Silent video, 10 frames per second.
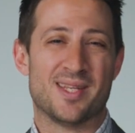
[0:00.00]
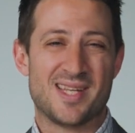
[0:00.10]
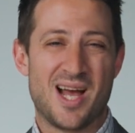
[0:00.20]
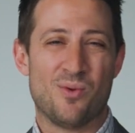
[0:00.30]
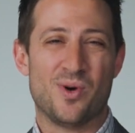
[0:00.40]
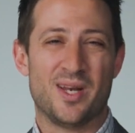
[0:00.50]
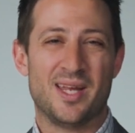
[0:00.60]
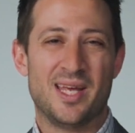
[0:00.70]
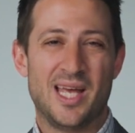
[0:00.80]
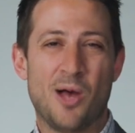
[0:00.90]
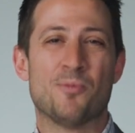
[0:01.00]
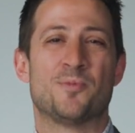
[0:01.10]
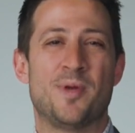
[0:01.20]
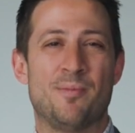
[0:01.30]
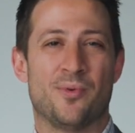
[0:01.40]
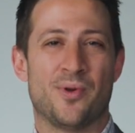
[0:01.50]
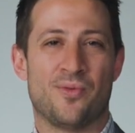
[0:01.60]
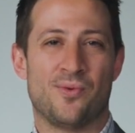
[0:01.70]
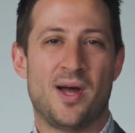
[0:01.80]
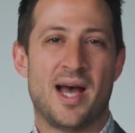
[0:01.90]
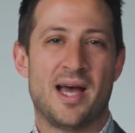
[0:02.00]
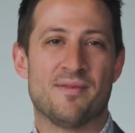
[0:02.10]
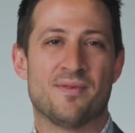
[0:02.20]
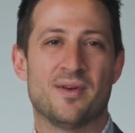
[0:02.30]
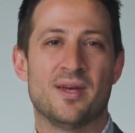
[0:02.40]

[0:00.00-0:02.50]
It's not what helps people to thrive.